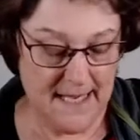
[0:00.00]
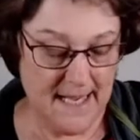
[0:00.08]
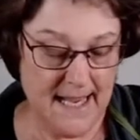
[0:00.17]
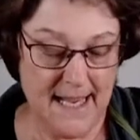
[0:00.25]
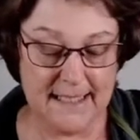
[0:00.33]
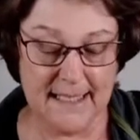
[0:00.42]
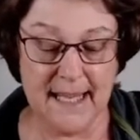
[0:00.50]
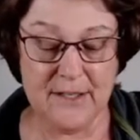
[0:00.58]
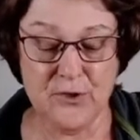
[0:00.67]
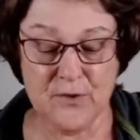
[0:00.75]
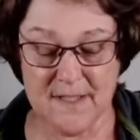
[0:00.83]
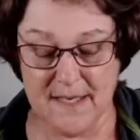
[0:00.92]
And can
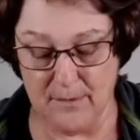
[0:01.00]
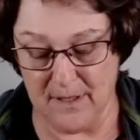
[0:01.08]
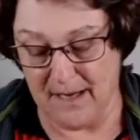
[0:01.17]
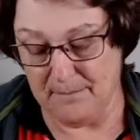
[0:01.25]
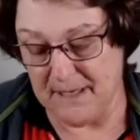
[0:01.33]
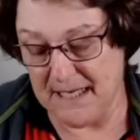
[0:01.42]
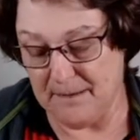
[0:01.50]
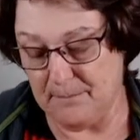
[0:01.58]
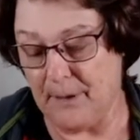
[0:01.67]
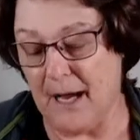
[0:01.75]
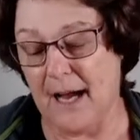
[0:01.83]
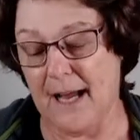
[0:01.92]
you see what I mean
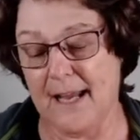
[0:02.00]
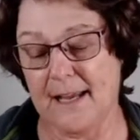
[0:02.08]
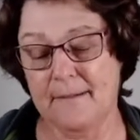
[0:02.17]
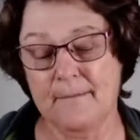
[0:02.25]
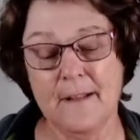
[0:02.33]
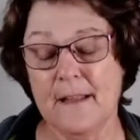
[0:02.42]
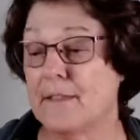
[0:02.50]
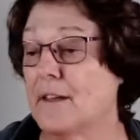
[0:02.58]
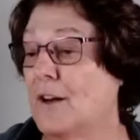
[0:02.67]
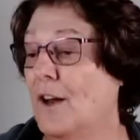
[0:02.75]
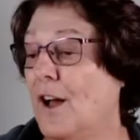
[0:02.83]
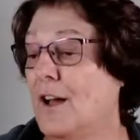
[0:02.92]
by the
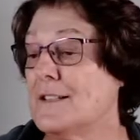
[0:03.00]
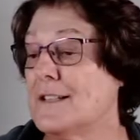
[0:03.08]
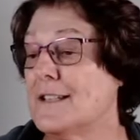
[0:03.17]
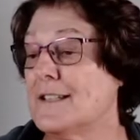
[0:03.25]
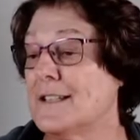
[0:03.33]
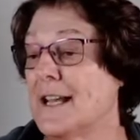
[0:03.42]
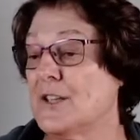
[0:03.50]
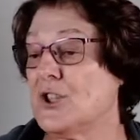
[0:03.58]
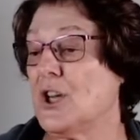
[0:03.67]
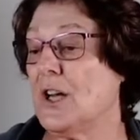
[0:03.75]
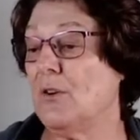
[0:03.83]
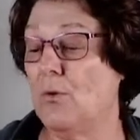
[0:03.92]
glass is
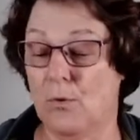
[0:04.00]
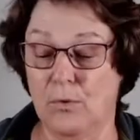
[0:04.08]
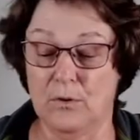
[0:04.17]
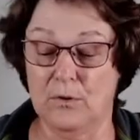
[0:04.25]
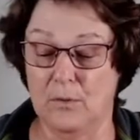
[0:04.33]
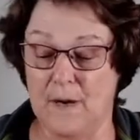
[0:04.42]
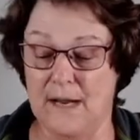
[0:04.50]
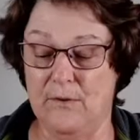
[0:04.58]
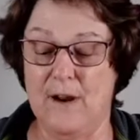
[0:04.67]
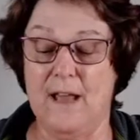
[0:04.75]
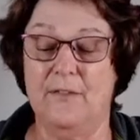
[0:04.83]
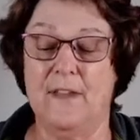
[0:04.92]
touching all the way
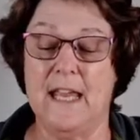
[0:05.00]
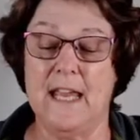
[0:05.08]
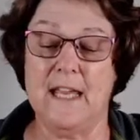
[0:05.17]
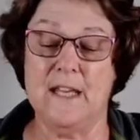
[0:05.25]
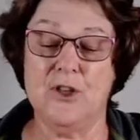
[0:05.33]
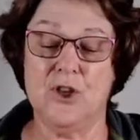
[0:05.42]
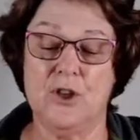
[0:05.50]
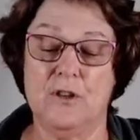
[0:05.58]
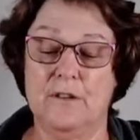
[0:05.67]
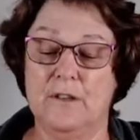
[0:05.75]
around the edge?